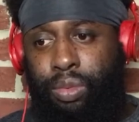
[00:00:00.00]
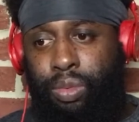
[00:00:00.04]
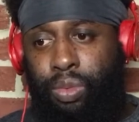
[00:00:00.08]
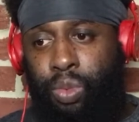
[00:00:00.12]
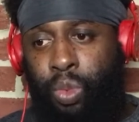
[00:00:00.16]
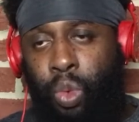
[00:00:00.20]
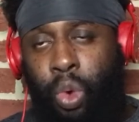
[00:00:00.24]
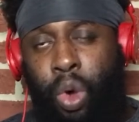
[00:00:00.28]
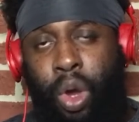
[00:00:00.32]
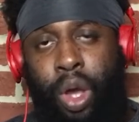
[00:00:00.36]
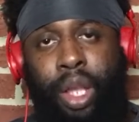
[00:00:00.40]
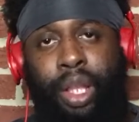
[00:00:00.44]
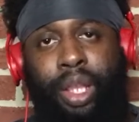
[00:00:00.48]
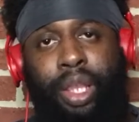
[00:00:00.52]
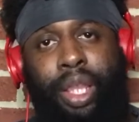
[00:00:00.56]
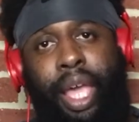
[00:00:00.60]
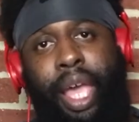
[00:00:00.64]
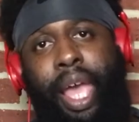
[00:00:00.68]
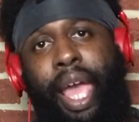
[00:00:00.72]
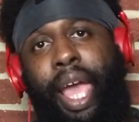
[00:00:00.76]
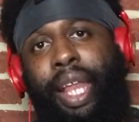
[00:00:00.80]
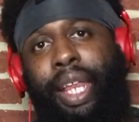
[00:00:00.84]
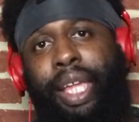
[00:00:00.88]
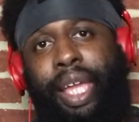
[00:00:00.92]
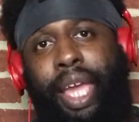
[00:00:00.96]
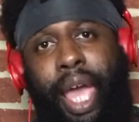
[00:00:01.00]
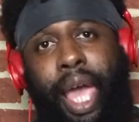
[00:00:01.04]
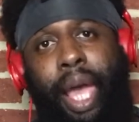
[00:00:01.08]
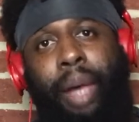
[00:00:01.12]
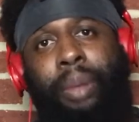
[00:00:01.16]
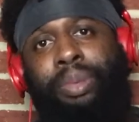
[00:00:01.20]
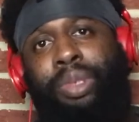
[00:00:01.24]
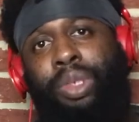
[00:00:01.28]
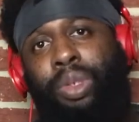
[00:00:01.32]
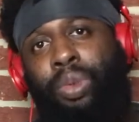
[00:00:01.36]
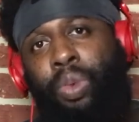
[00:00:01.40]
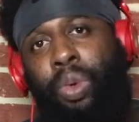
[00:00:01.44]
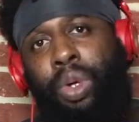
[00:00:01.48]
one they had
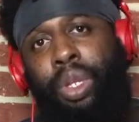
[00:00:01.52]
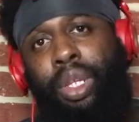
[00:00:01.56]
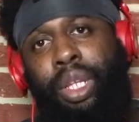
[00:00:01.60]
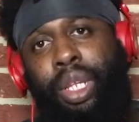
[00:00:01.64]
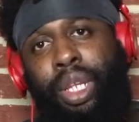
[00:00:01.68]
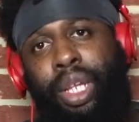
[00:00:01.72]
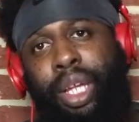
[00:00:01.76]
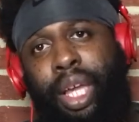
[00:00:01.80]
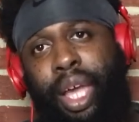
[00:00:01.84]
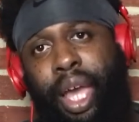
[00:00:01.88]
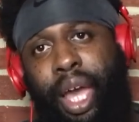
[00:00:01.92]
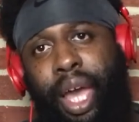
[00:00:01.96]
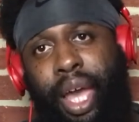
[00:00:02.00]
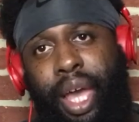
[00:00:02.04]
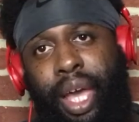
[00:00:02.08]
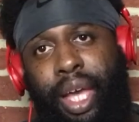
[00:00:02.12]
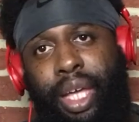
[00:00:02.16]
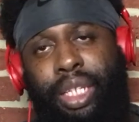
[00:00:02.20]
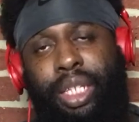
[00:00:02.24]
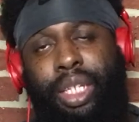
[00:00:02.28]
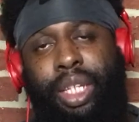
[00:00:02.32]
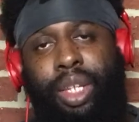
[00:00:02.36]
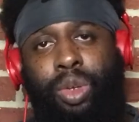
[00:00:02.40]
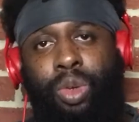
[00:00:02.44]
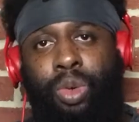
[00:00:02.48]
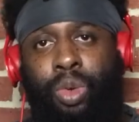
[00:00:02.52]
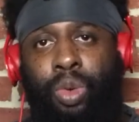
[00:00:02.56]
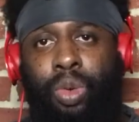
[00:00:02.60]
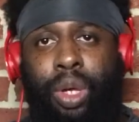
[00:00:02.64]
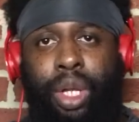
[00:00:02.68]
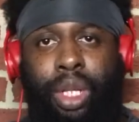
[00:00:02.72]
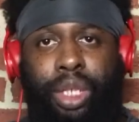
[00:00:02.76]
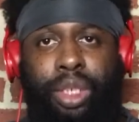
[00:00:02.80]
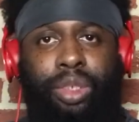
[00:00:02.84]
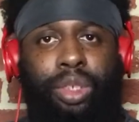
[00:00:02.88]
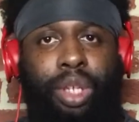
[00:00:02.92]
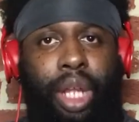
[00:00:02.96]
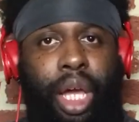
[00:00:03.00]
captured one of the guys who
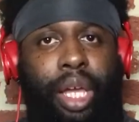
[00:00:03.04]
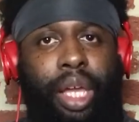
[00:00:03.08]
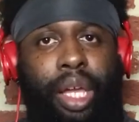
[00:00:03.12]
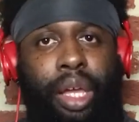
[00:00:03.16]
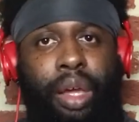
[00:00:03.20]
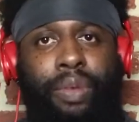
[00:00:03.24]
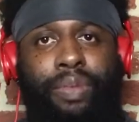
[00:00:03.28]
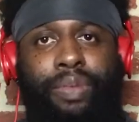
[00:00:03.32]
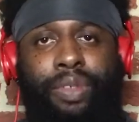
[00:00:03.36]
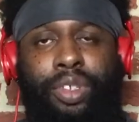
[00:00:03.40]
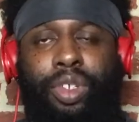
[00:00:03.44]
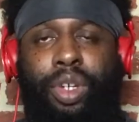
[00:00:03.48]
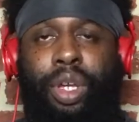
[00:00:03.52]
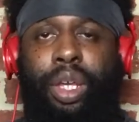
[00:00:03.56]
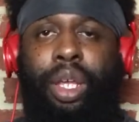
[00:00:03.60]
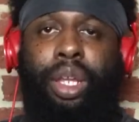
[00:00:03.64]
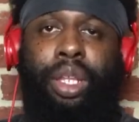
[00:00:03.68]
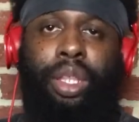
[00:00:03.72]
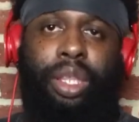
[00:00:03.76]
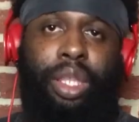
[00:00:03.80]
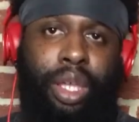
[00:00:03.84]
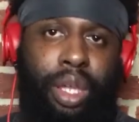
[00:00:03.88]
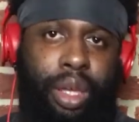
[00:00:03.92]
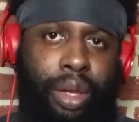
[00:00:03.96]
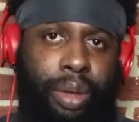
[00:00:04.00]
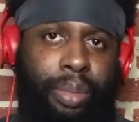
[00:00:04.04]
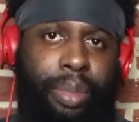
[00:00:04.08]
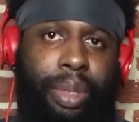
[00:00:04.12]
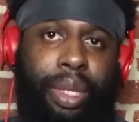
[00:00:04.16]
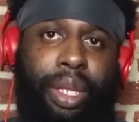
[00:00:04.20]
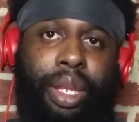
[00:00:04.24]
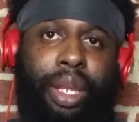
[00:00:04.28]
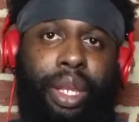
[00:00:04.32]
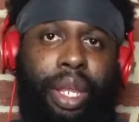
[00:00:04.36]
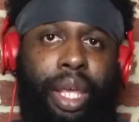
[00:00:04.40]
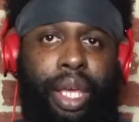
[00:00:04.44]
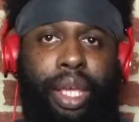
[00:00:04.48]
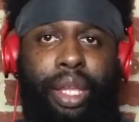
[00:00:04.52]
had like infiltrated them
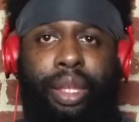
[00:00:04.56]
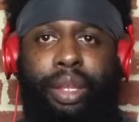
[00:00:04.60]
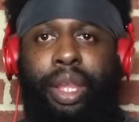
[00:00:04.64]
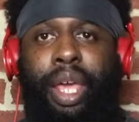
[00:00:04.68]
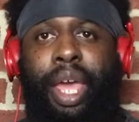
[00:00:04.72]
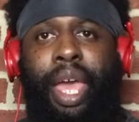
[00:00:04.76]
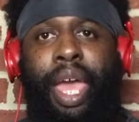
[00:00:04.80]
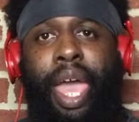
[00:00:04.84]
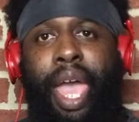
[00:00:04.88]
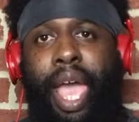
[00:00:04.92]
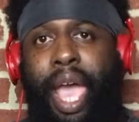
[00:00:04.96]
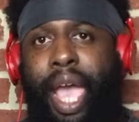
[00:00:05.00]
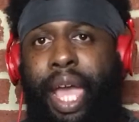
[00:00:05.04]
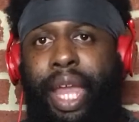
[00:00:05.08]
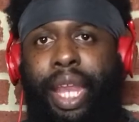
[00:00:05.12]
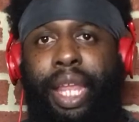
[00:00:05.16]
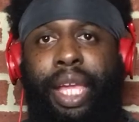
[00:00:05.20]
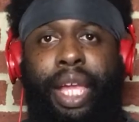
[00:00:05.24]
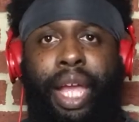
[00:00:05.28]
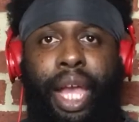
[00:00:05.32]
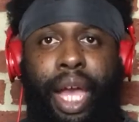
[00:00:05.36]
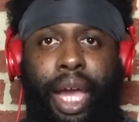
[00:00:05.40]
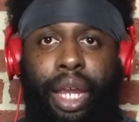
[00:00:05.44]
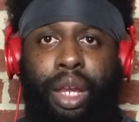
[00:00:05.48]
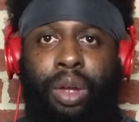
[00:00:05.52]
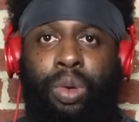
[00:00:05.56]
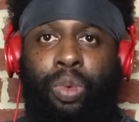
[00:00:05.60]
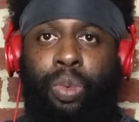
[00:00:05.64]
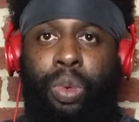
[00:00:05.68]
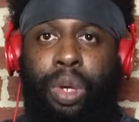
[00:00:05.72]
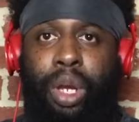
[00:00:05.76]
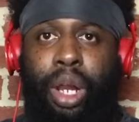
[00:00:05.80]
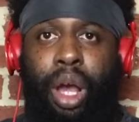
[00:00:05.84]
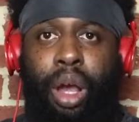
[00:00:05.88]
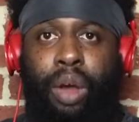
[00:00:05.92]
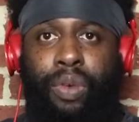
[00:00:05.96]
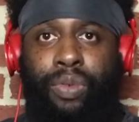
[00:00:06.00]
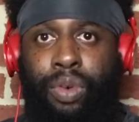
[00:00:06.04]
and and and it kind of
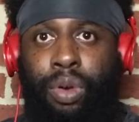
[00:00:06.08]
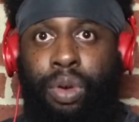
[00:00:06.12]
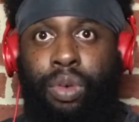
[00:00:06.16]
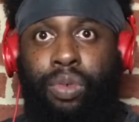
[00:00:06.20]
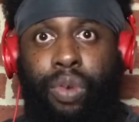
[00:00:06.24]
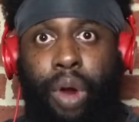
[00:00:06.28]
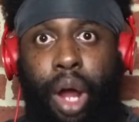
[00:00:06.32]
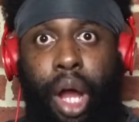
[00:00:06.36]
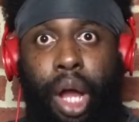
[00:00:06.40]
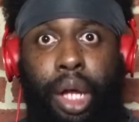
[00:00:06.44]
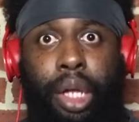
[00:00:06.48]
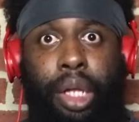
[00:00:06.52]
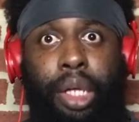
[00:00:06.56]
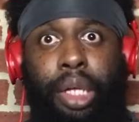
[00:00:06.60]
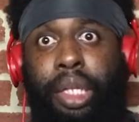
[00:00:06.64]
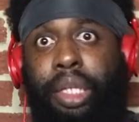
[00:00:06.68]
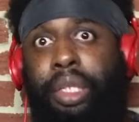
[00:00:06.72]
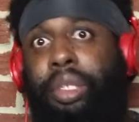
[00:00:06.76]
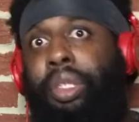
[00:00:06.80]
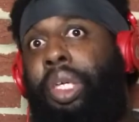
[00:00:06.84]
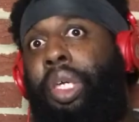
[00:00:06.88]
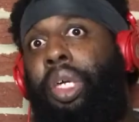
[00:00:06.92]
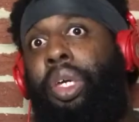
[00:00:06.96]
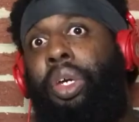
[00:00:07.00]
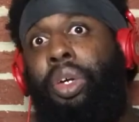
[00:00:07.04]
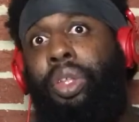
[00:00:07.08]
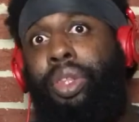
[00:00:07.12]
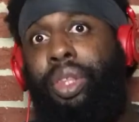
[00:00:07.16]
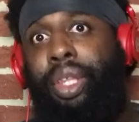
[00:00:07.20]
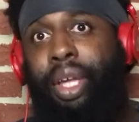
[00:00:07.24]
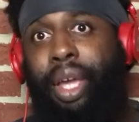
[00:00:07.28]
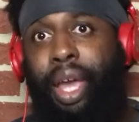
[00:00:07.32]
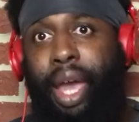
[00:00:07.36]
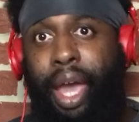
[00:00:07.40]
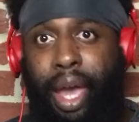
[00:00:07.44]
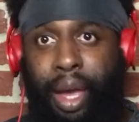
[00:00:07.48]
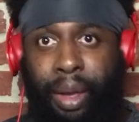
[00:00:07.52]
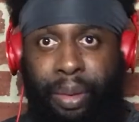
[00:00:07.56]
went off for a rock and killed the
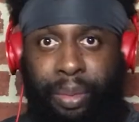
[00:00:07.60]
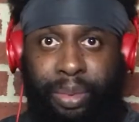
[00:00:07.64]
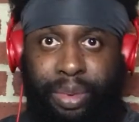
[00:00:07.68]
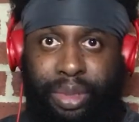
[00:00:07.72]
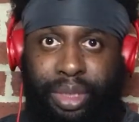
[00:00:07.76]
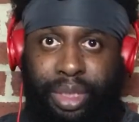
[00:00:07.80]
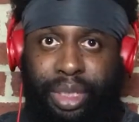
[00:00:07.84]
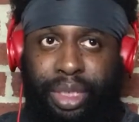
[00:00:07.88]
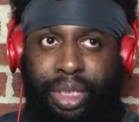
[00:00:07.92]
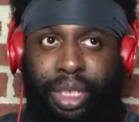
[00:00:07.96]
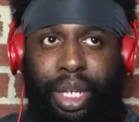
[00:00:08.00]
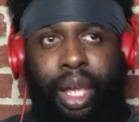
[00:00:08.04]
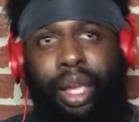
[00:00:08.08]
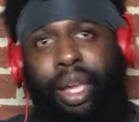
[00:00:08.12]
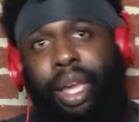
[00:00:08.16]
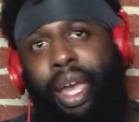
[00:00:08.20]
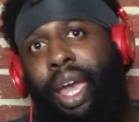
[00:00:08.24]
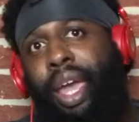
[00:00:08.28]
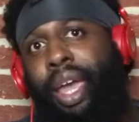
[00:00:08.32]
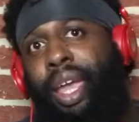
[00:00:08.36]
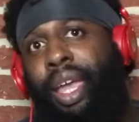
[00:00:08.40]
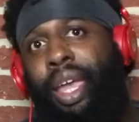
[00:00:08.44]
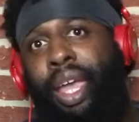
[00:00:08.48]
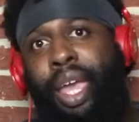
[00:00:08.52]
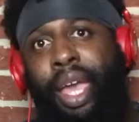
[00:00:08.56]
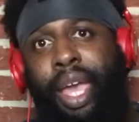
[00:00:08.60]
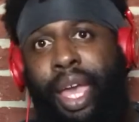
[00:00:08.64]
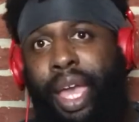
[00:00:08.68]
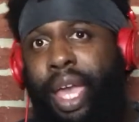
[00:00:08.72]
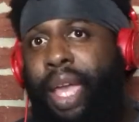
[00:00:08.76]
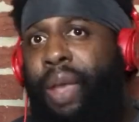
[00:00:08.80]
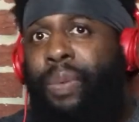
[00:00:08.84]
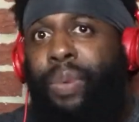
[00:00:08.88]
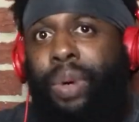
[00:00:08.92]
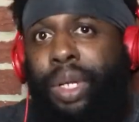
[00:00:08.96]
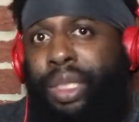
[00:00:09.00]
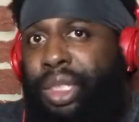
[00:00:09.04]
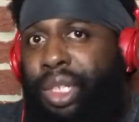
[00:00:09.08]
guy, which is like, hey,
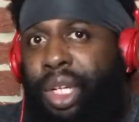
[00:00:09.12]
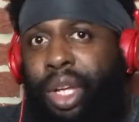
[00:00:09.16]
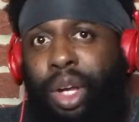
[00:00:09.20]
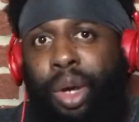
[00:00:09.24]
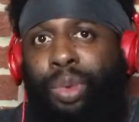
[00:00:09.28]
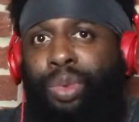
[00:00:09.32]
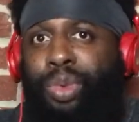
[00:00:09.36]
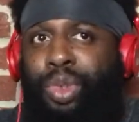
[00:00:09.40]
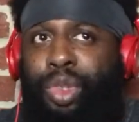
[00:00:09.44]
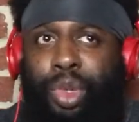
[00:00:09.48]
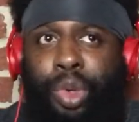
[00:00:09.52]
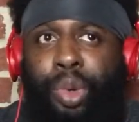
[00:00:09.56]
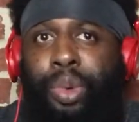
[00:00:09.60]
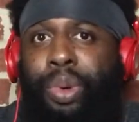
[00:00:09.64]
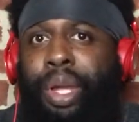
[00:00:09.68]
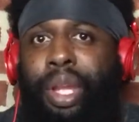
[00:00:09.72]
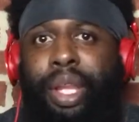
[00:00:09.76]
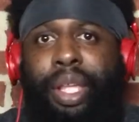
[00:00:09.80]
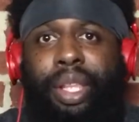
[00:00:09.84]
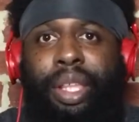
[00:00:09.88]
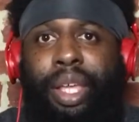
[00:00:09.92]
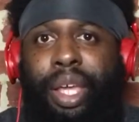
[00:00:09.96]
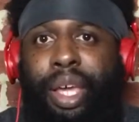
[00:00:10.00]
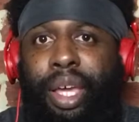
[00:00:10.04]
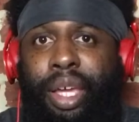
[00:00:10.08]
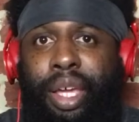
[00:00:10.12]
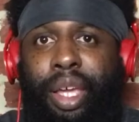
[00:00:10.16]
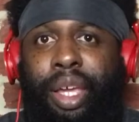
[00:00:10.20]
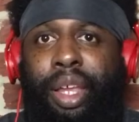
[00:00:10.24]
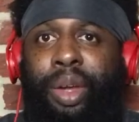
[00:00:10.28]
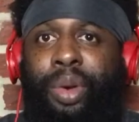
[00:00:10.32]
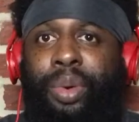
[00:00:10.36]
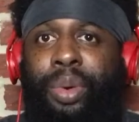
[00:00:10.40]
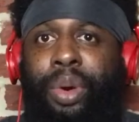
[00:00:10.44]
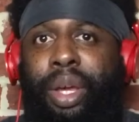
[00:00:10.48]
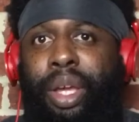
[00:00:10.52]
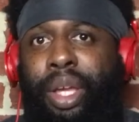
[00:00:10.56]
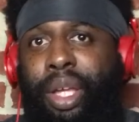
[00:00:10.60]
he wasn't gonna do anything
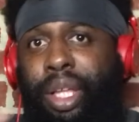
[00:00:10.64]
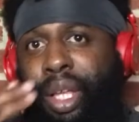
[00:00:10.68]
anyway.